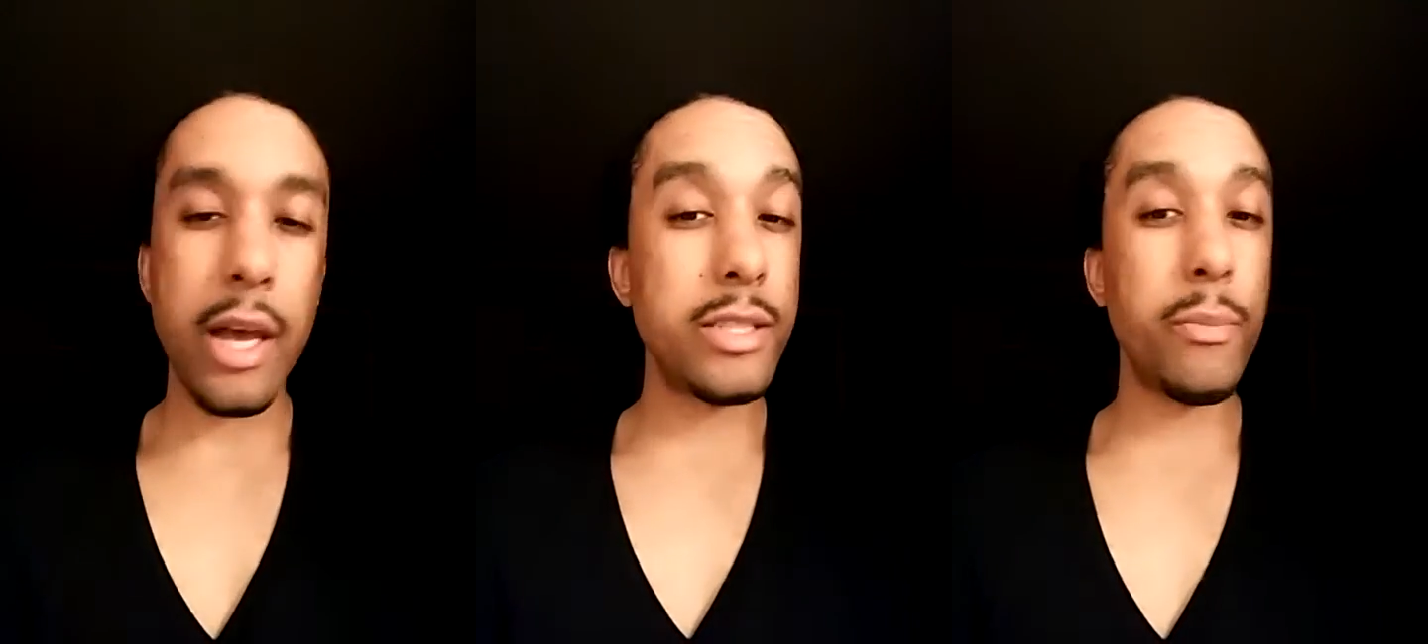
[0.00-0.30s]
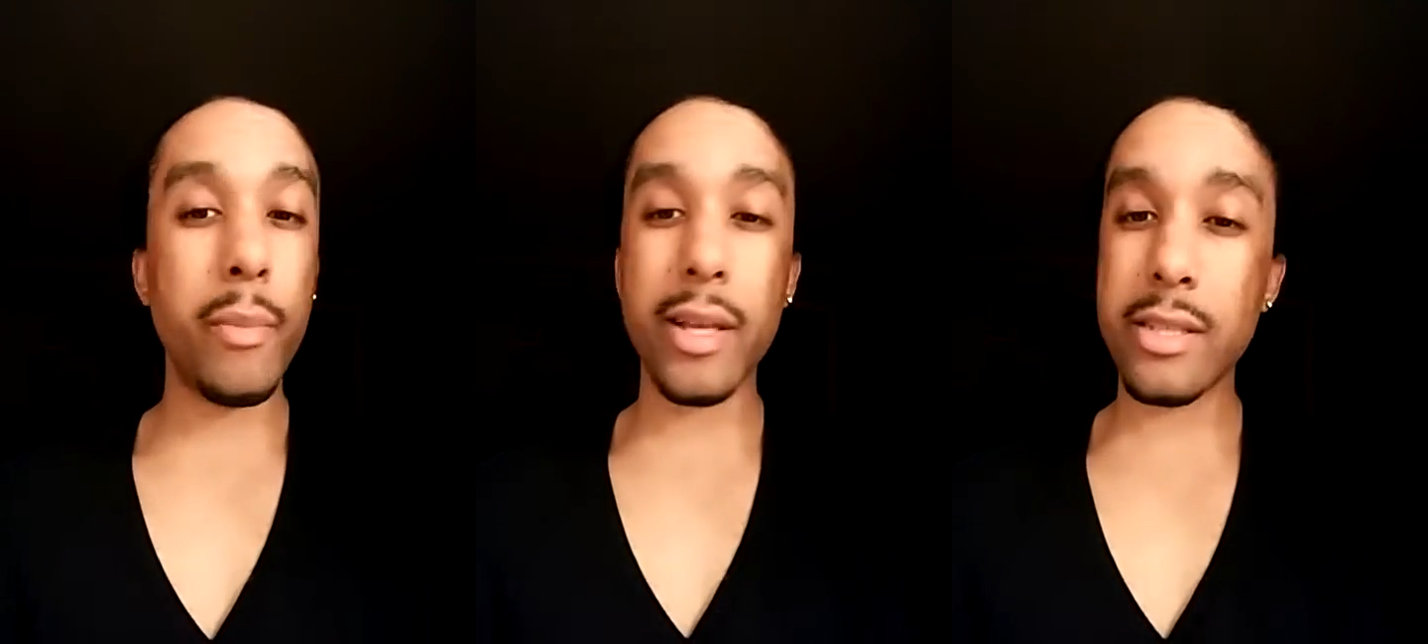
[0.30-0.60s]
he's a
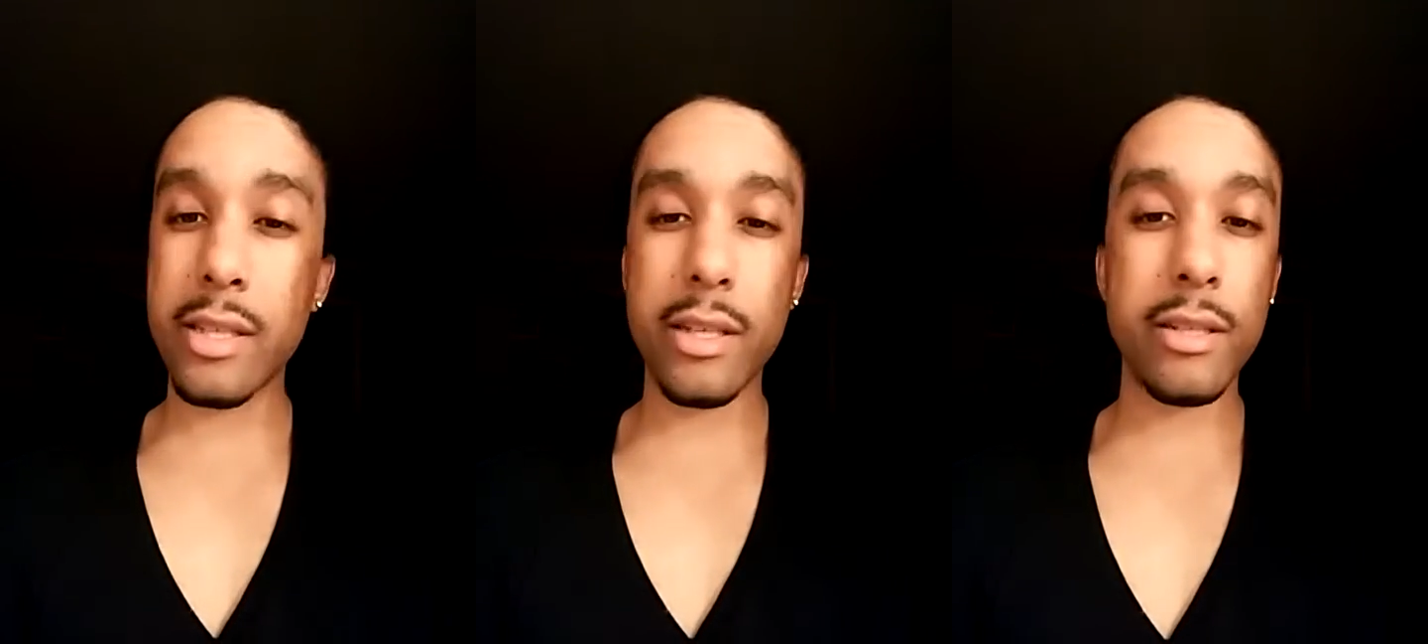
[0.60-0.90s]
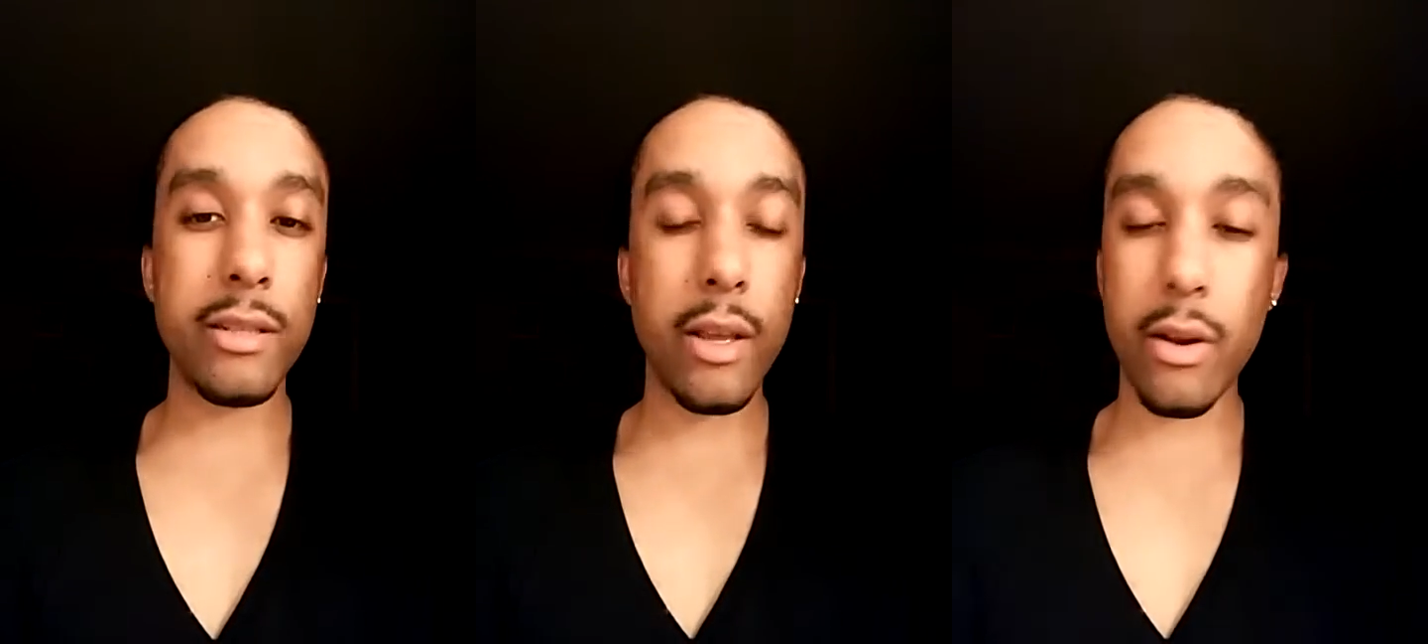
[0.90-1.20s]

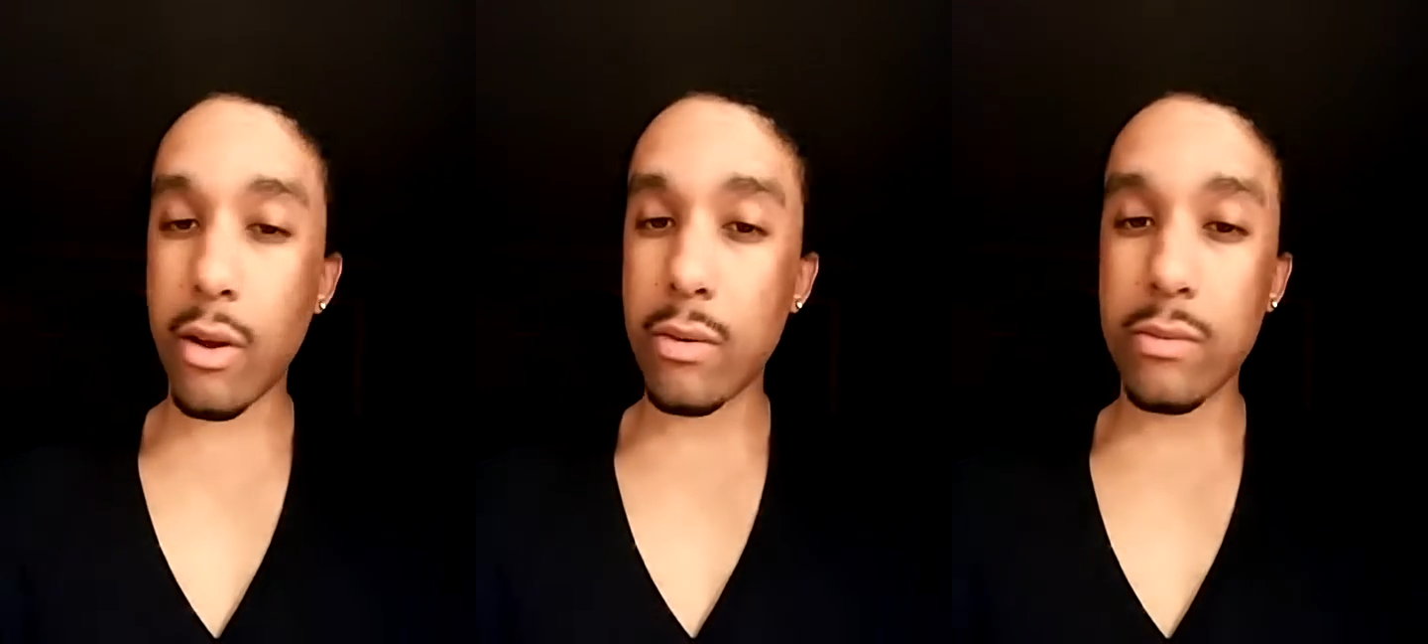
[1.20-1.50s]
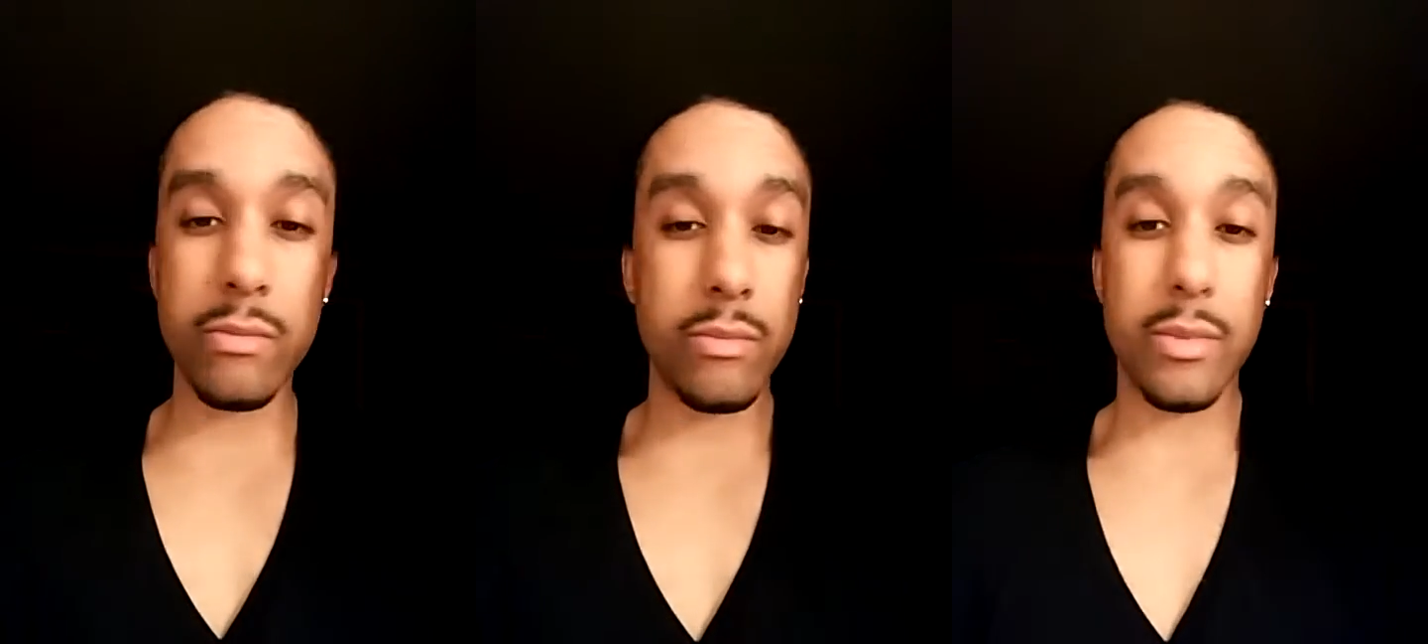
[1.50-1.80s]
Mexican, you know.